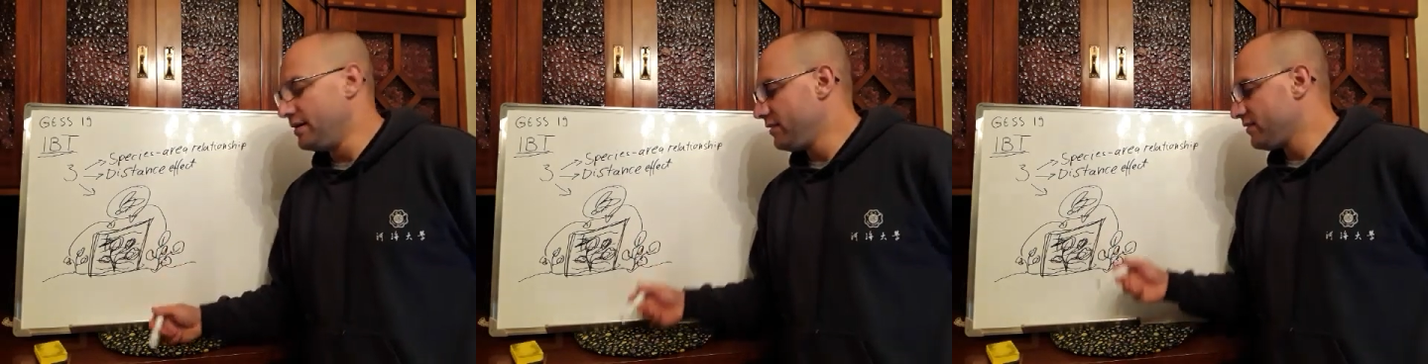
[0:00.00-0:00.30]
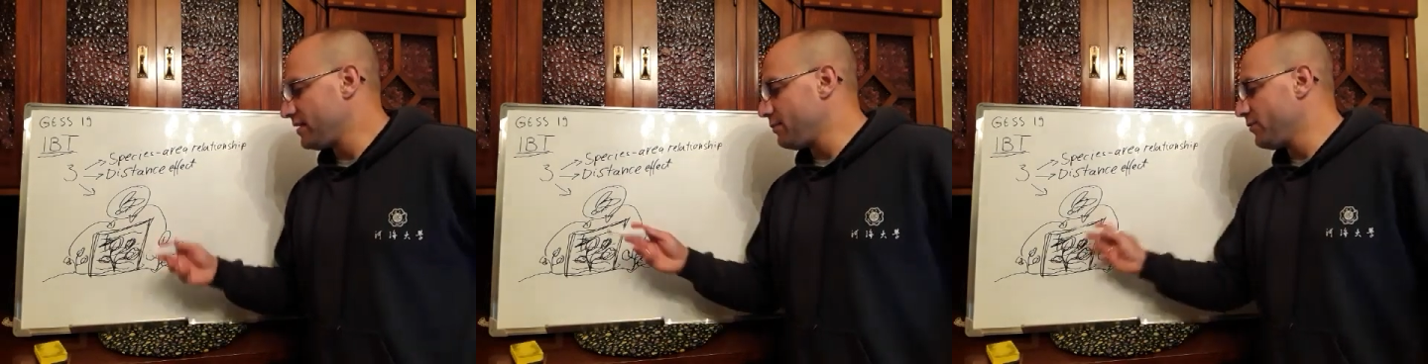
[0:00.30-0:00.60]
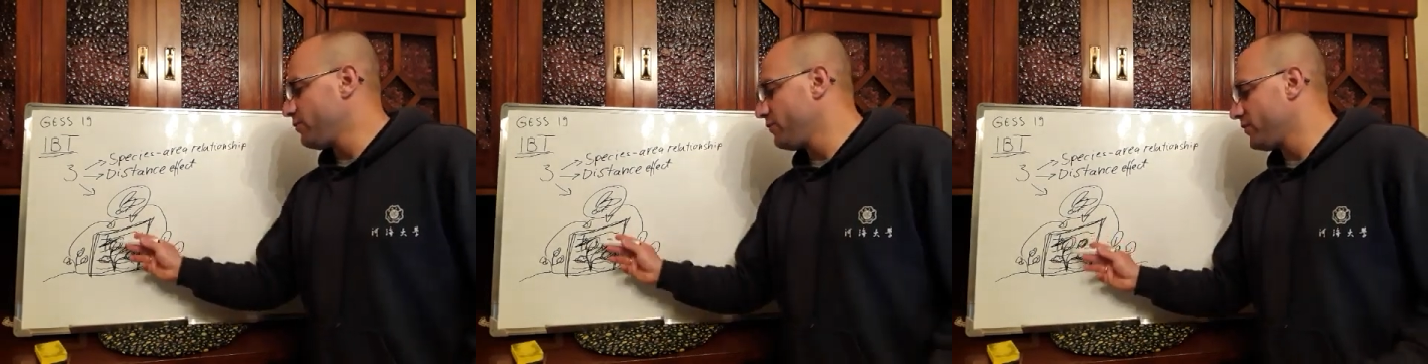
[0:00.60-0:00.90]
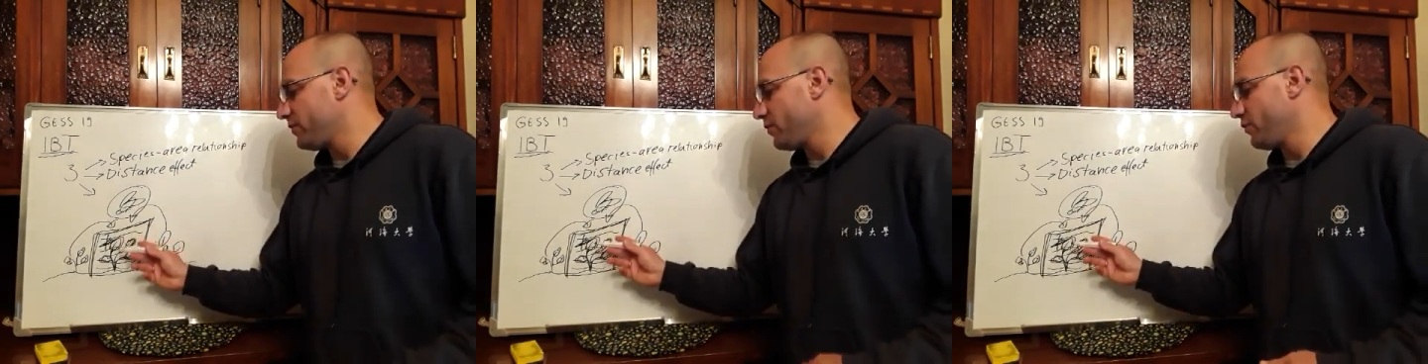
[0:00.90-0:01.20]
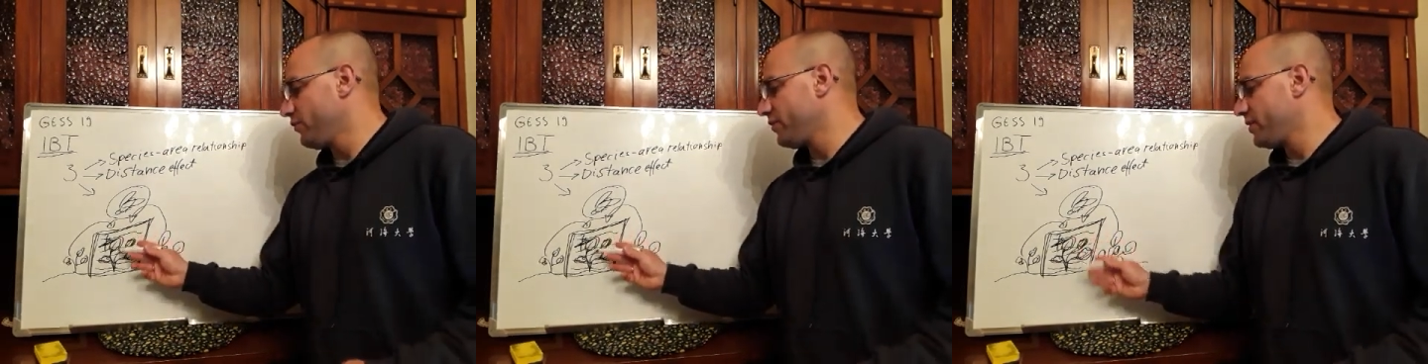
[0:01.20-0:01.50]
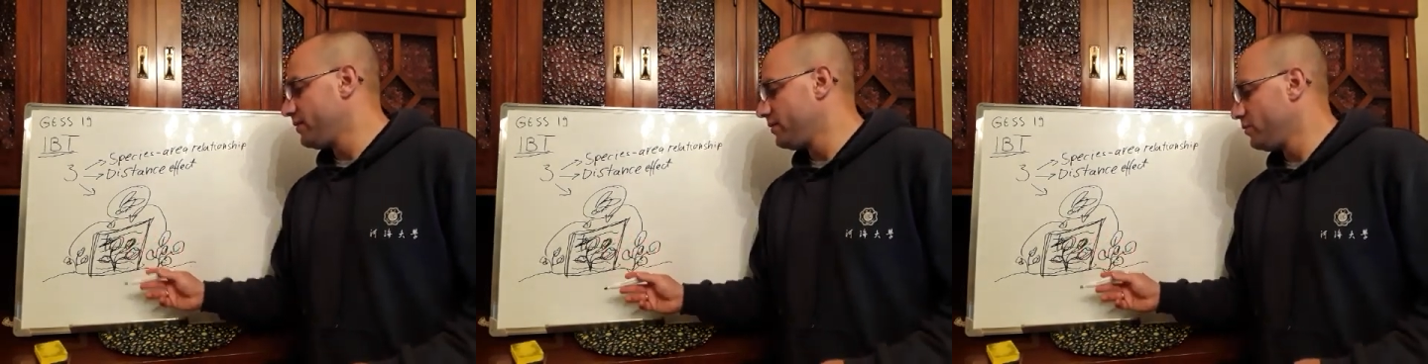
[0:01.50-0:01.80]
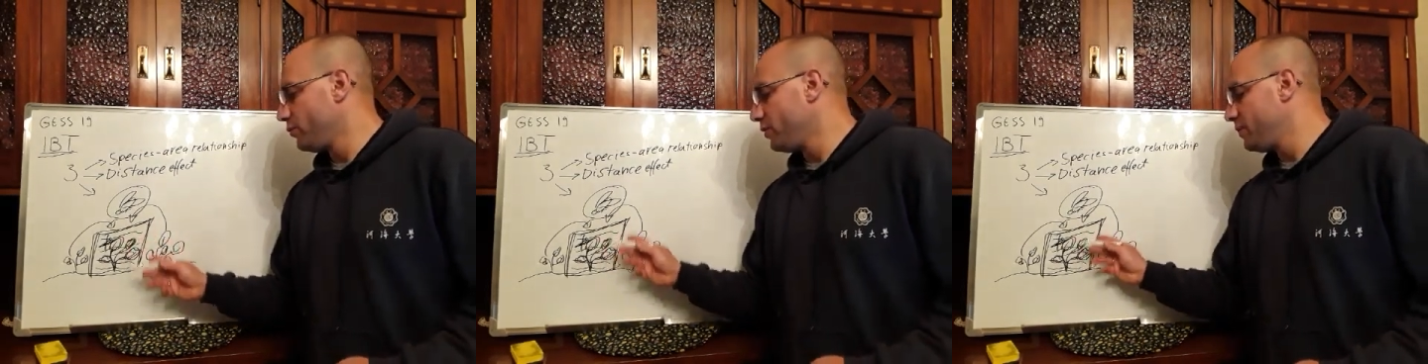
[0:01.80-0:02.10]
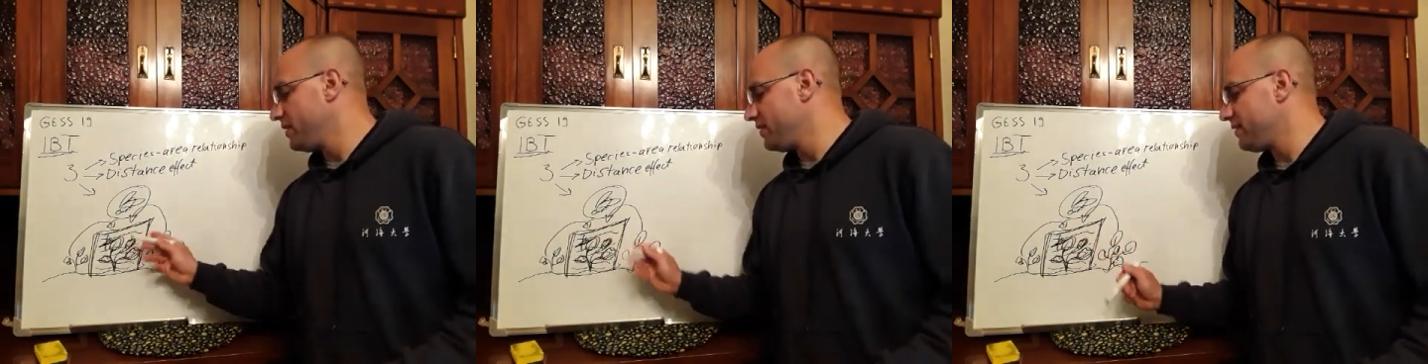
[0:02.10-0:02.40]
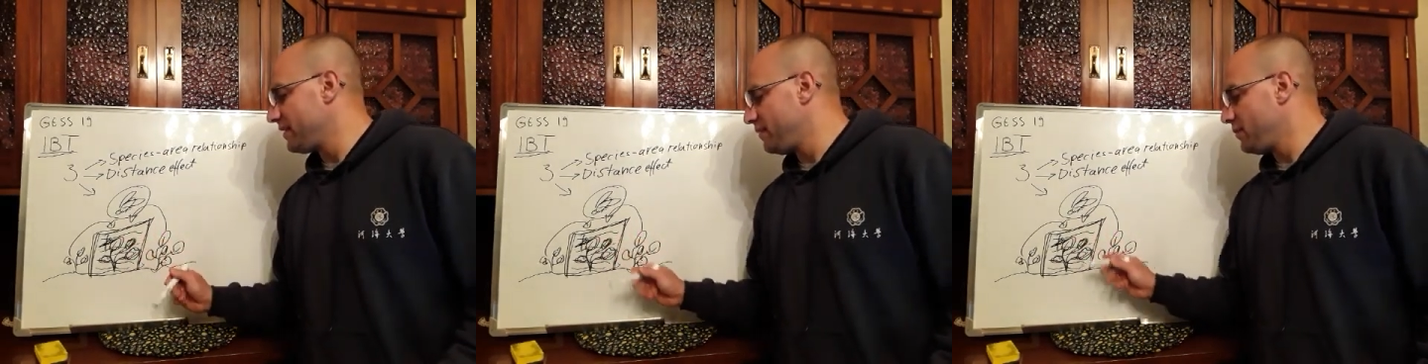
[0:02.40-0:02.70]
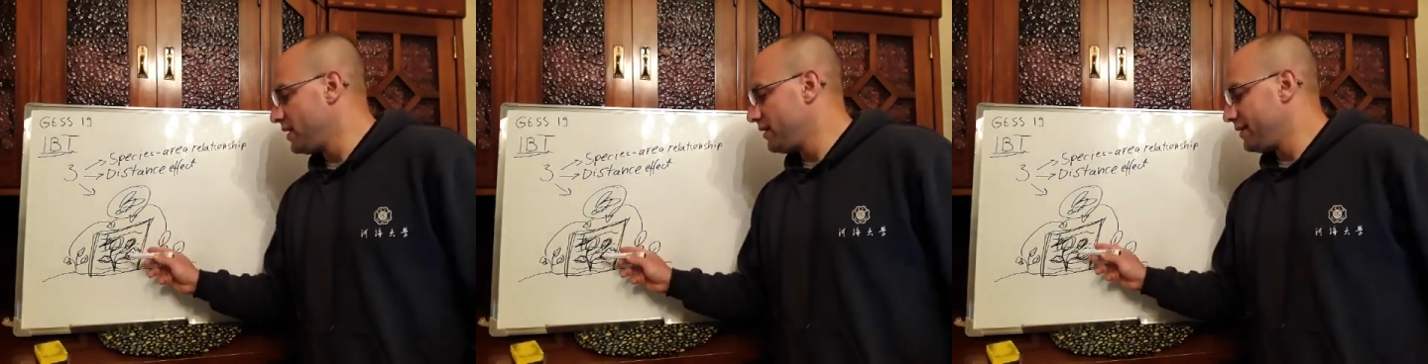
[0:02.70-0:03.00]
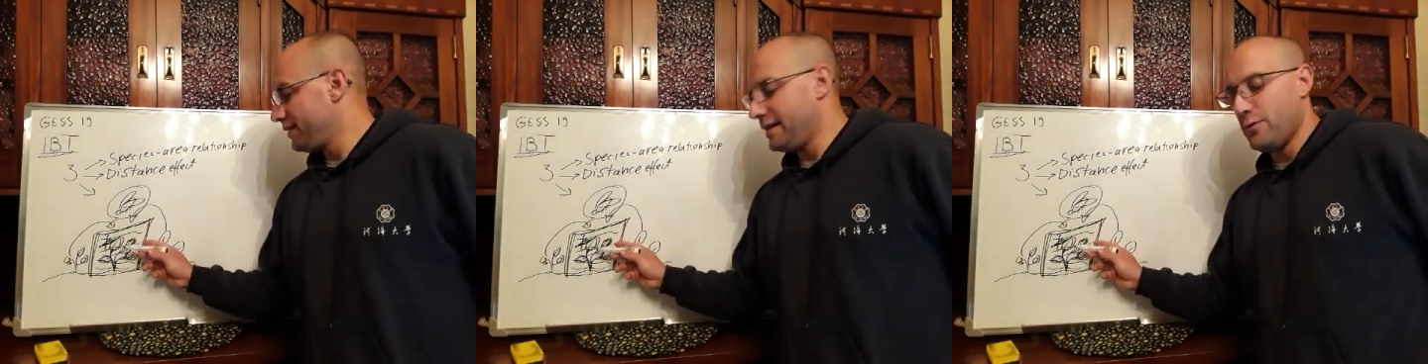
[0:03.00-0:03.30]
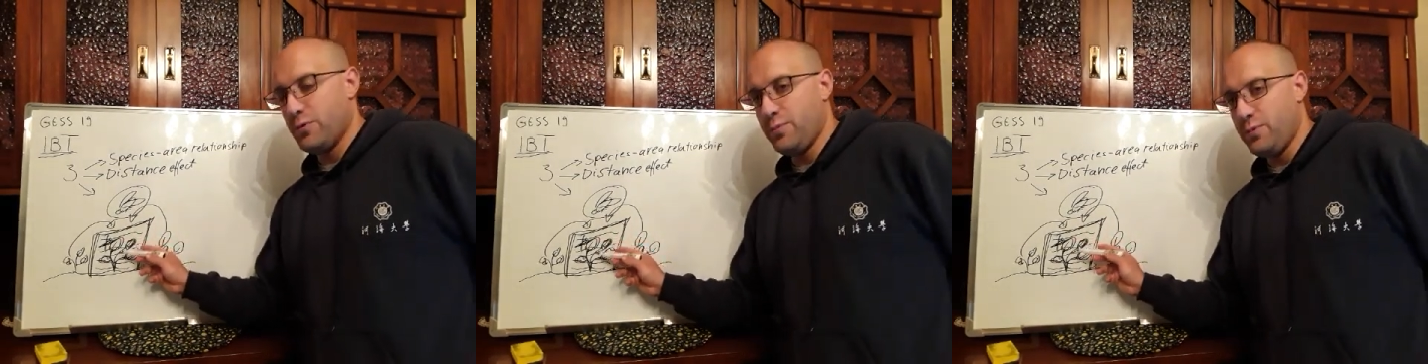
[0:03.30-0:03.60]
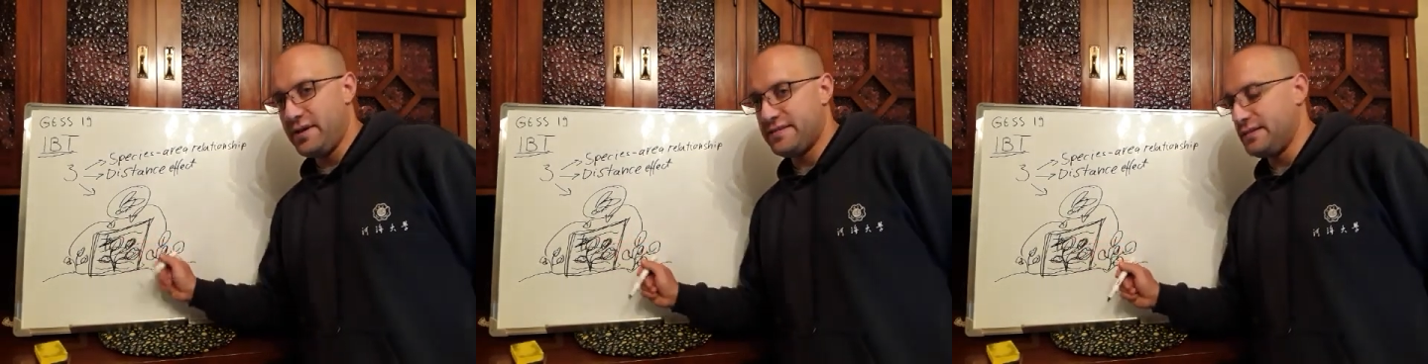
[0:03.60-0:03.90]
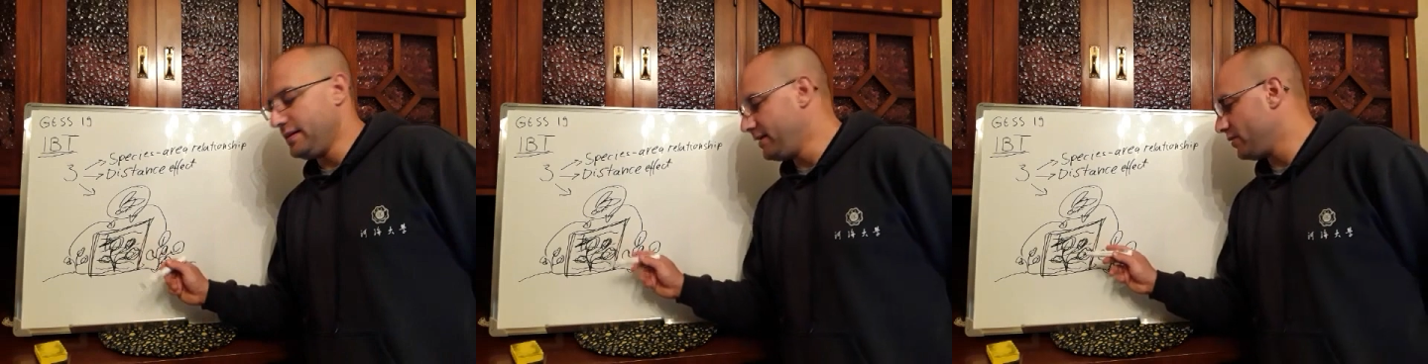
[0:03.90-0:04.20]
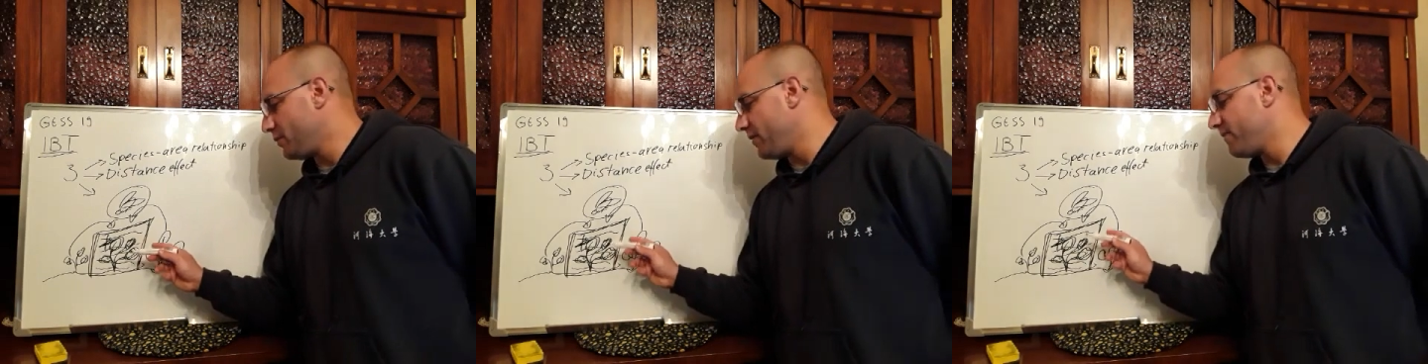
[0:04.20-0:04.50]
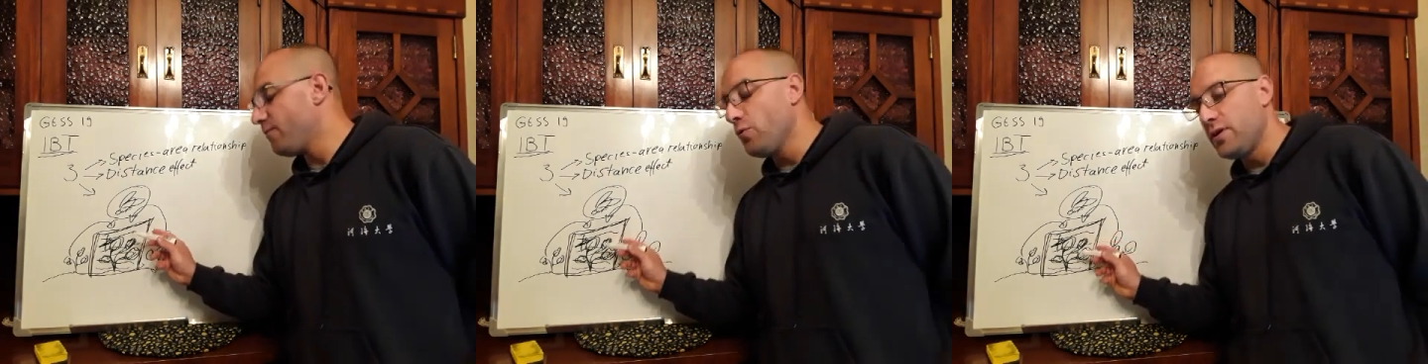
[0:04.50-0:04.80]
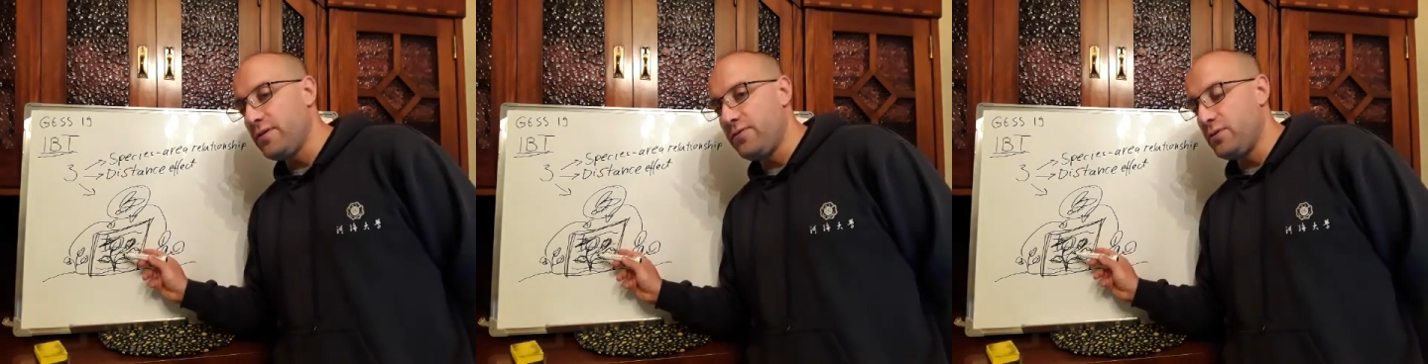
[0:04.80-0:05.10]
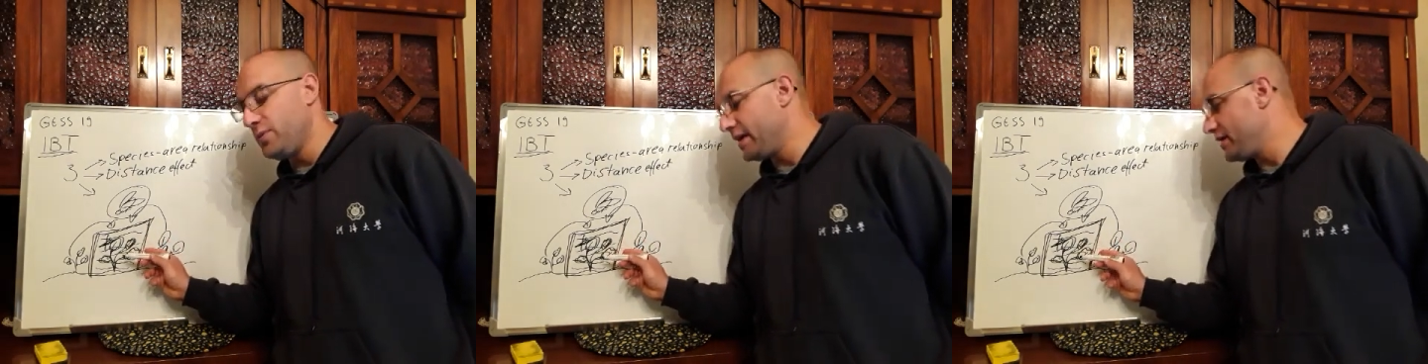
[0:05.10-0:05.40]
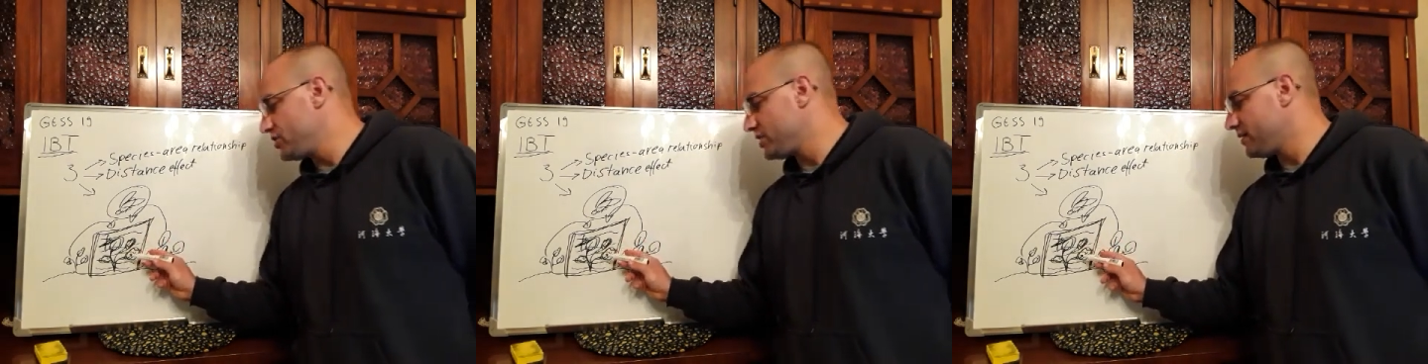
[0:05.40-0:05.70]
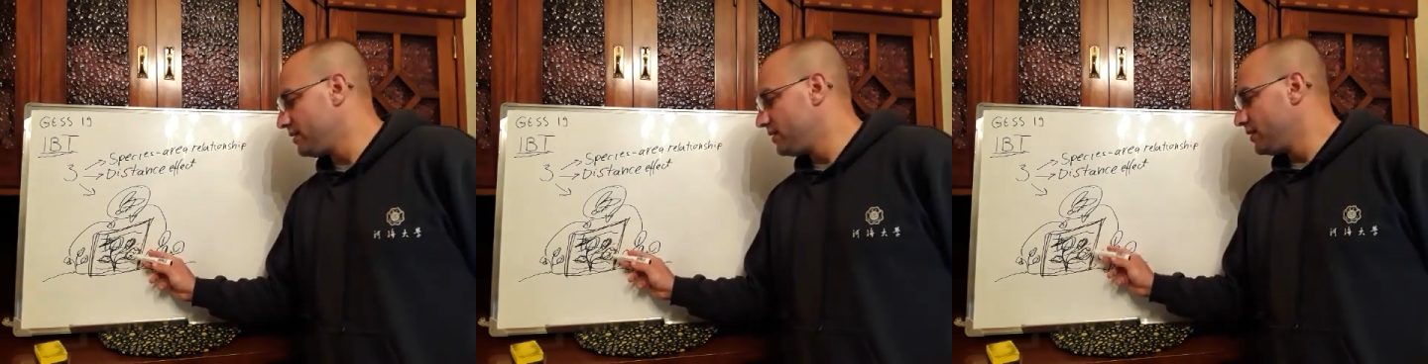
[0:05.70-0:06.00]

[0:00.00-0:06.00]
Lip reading: Some of those would be the same that were present here before the fumigation,